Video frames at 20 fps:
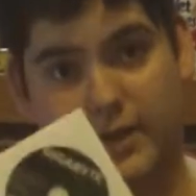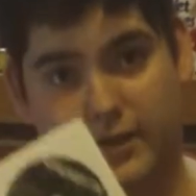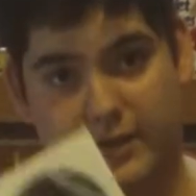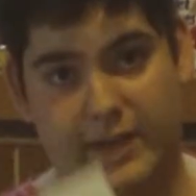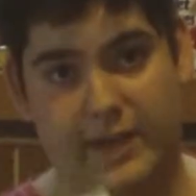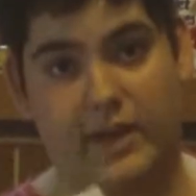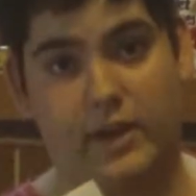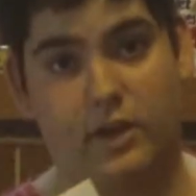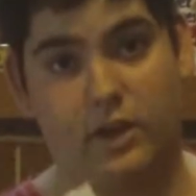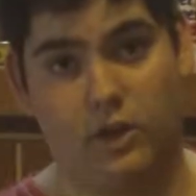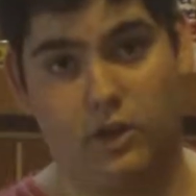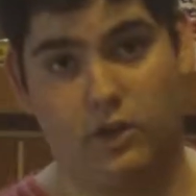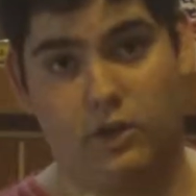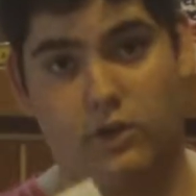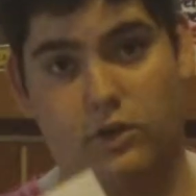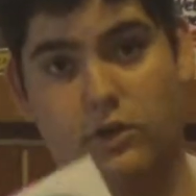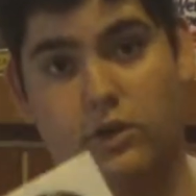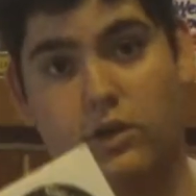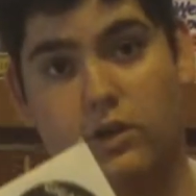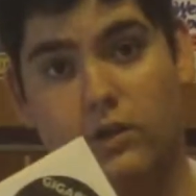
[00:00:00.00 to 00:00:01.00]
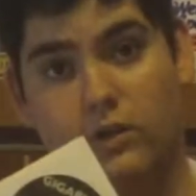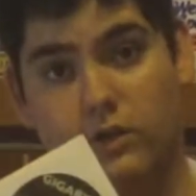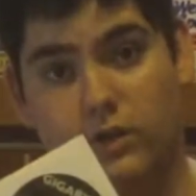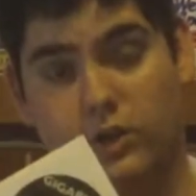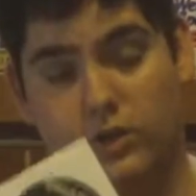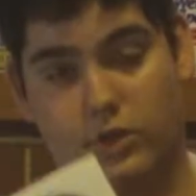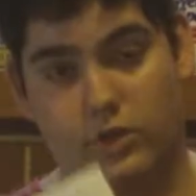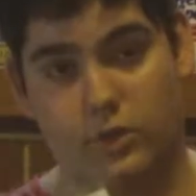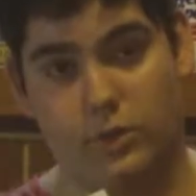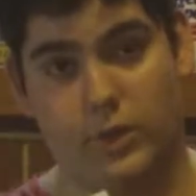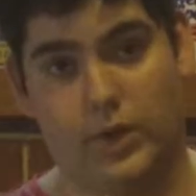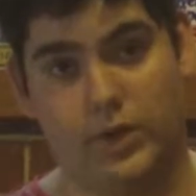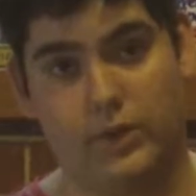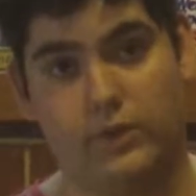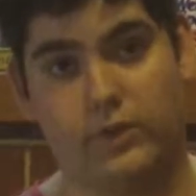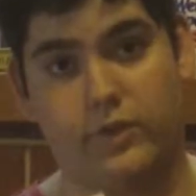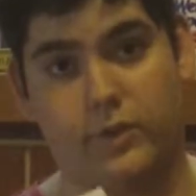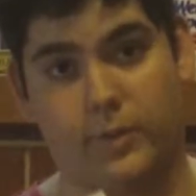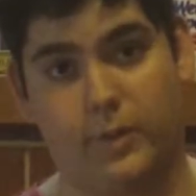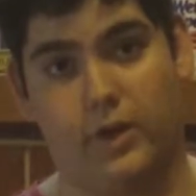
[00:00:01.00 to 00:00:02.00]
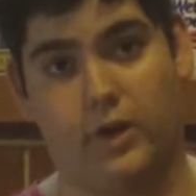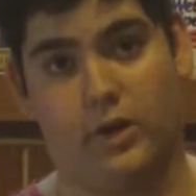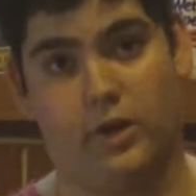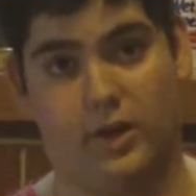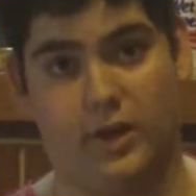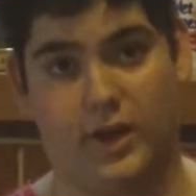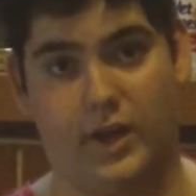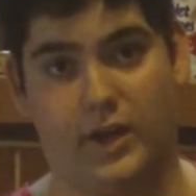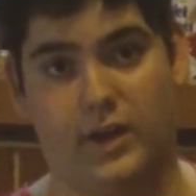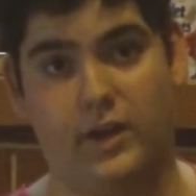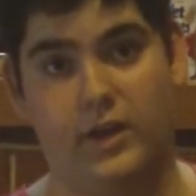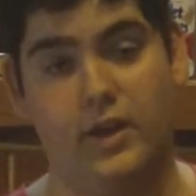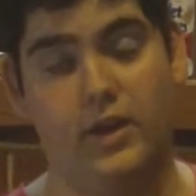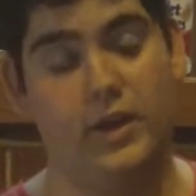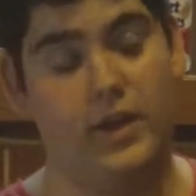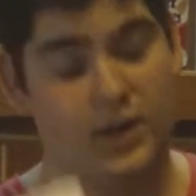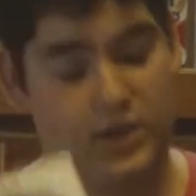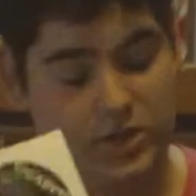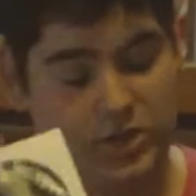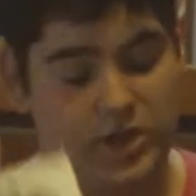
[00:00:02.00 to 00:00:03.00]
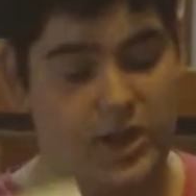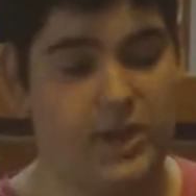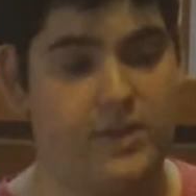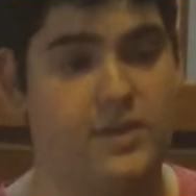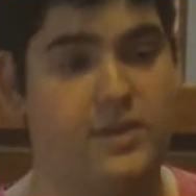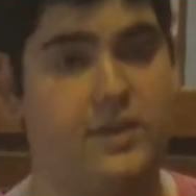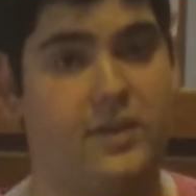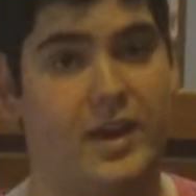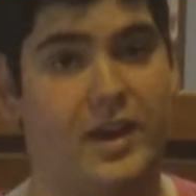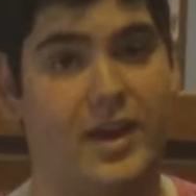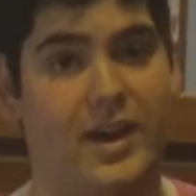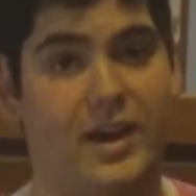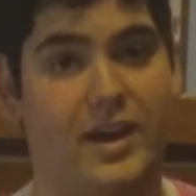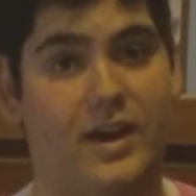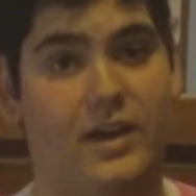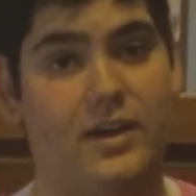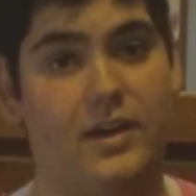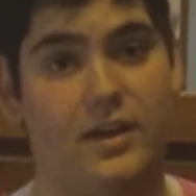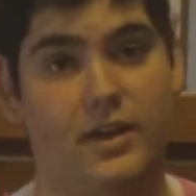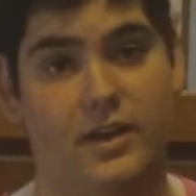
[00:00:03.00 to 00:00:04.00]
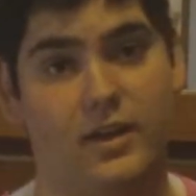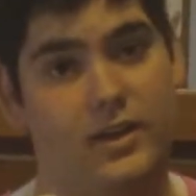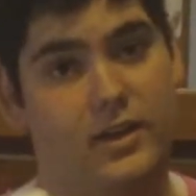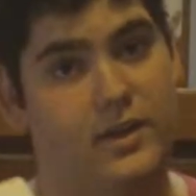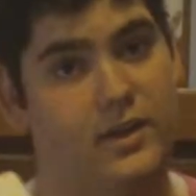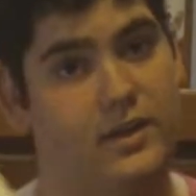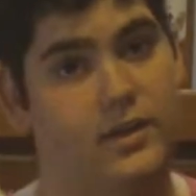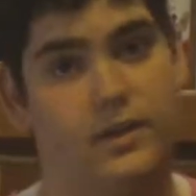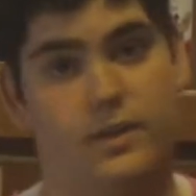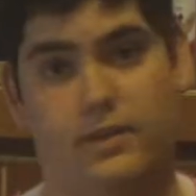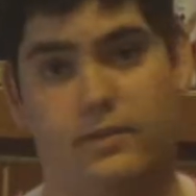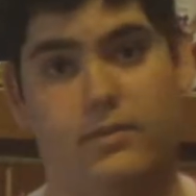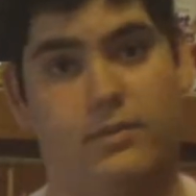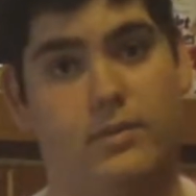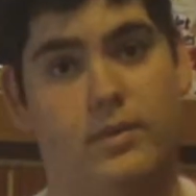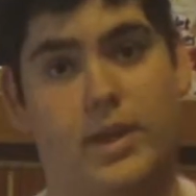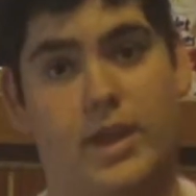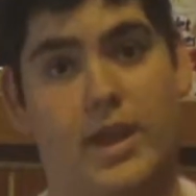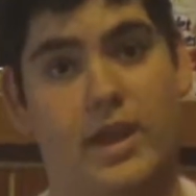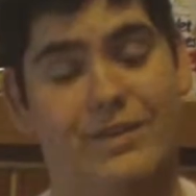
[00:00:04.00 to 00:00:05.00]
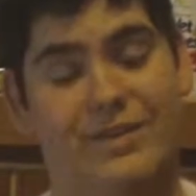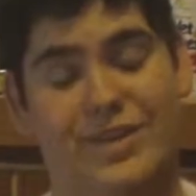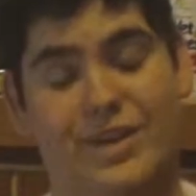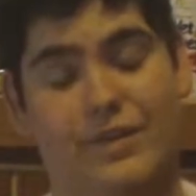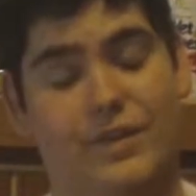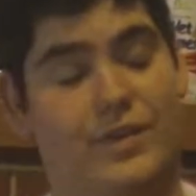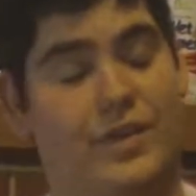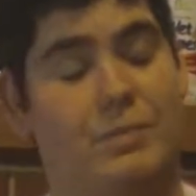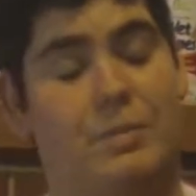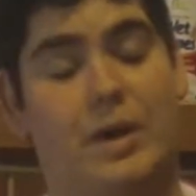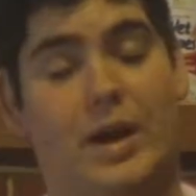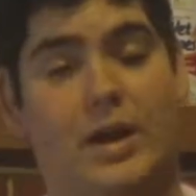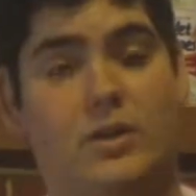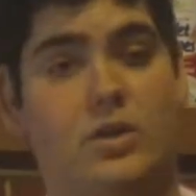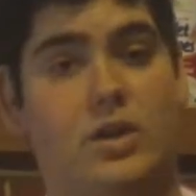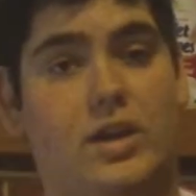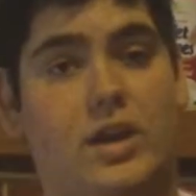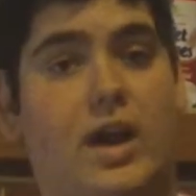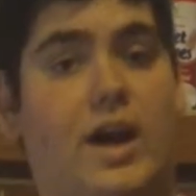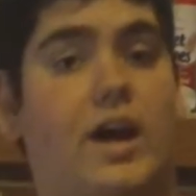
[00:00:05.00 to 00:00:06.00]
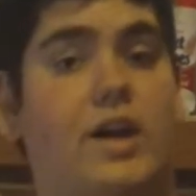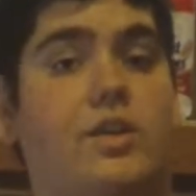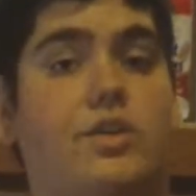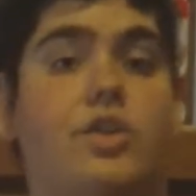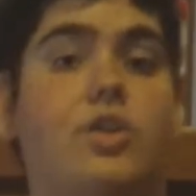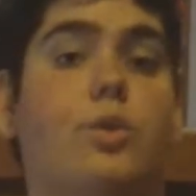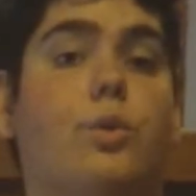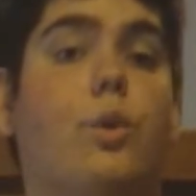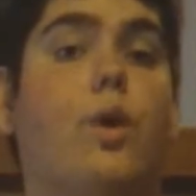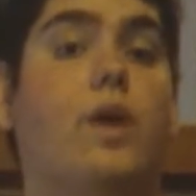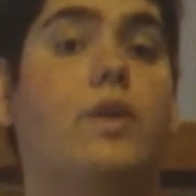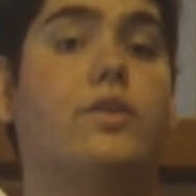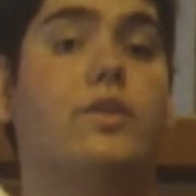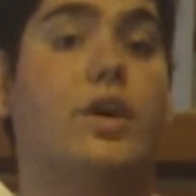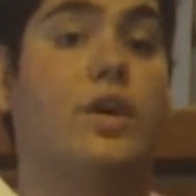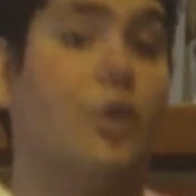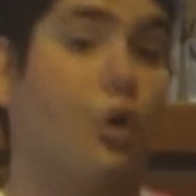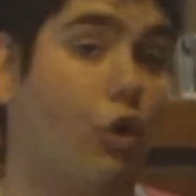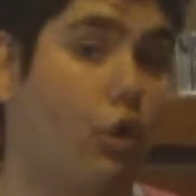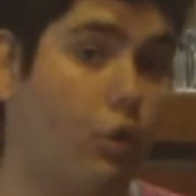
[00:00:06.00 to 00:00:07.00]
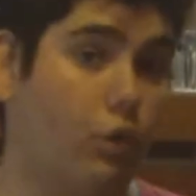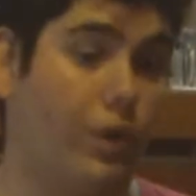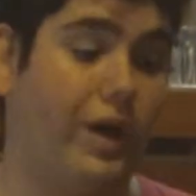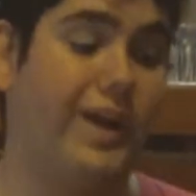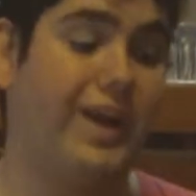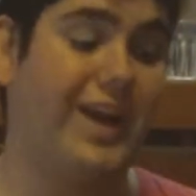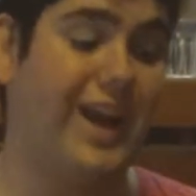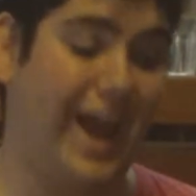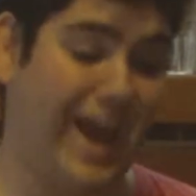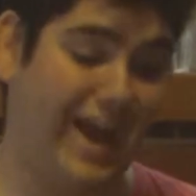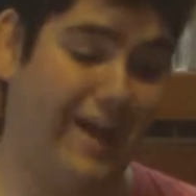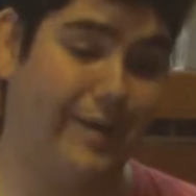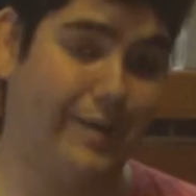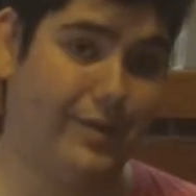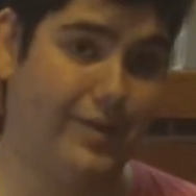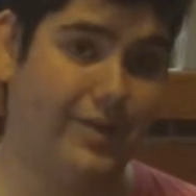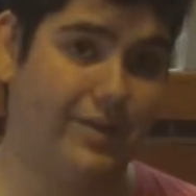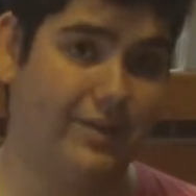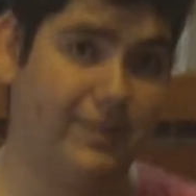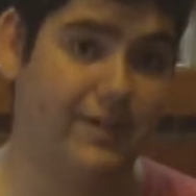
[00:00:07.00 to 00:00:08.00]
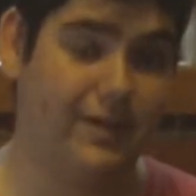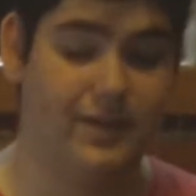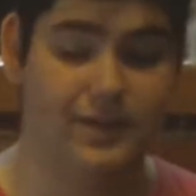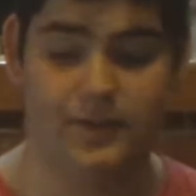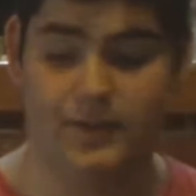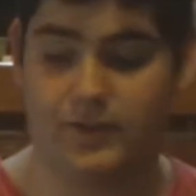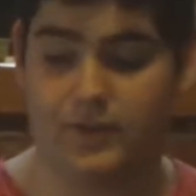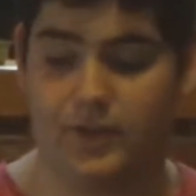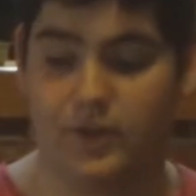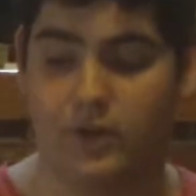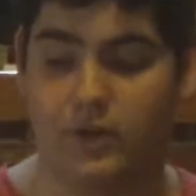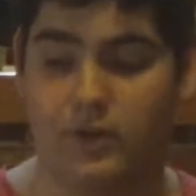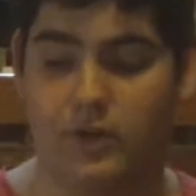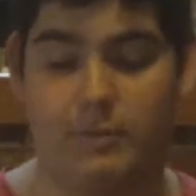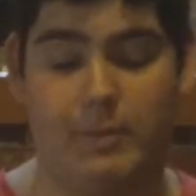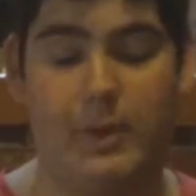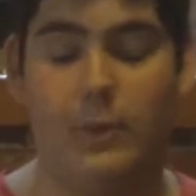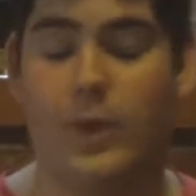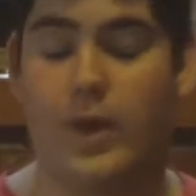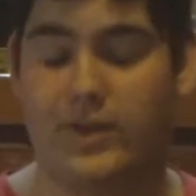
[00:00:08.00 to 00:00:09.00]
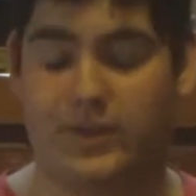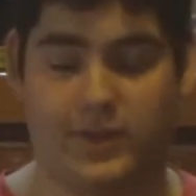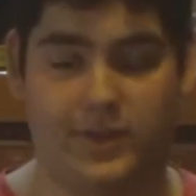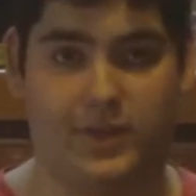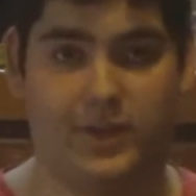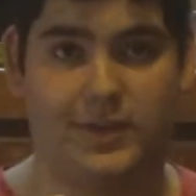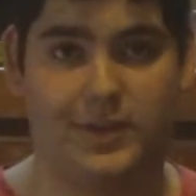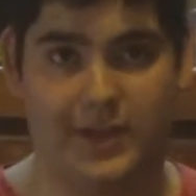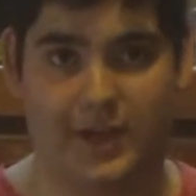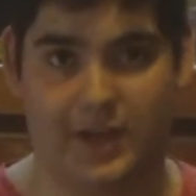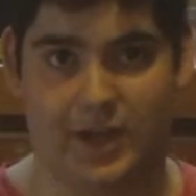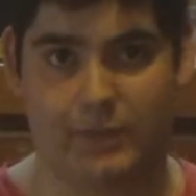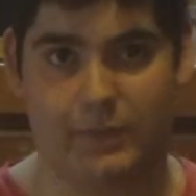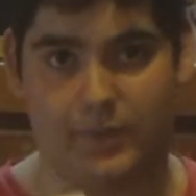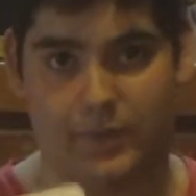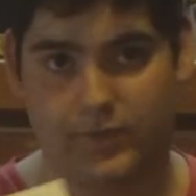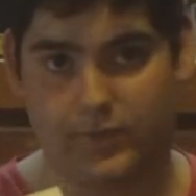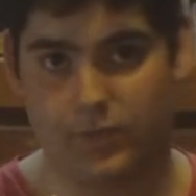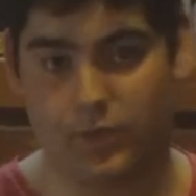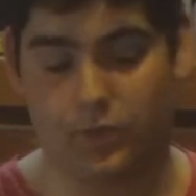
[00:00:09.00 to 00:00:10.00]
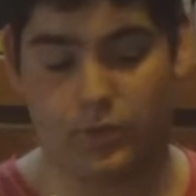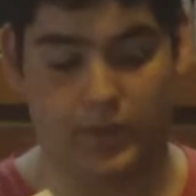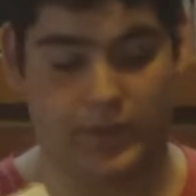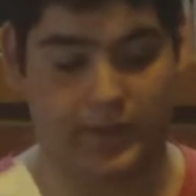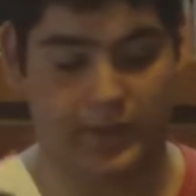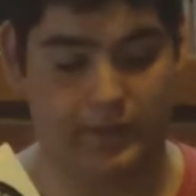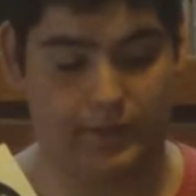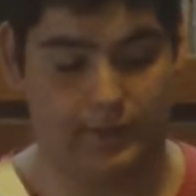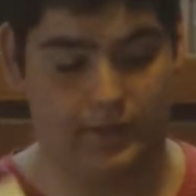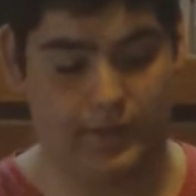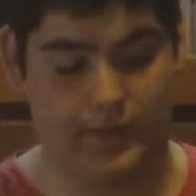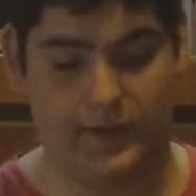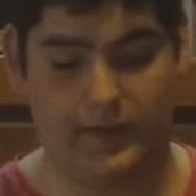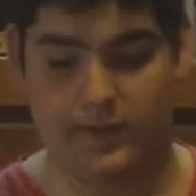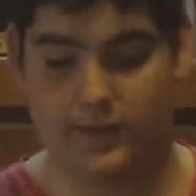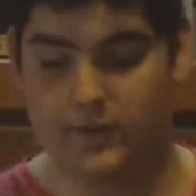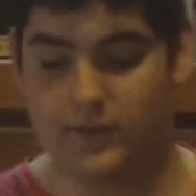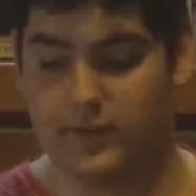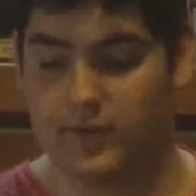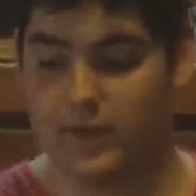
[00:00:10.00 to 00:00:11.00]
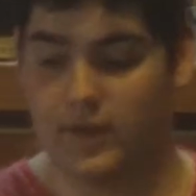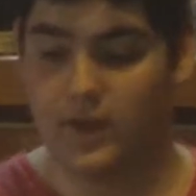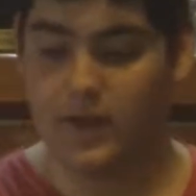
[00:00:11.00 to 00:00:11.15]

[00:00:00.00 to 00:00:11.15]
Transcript: download the new ones from online. Chances are, even if it's a brand new card, new ones are already out. So you'd be wasting your time installing these.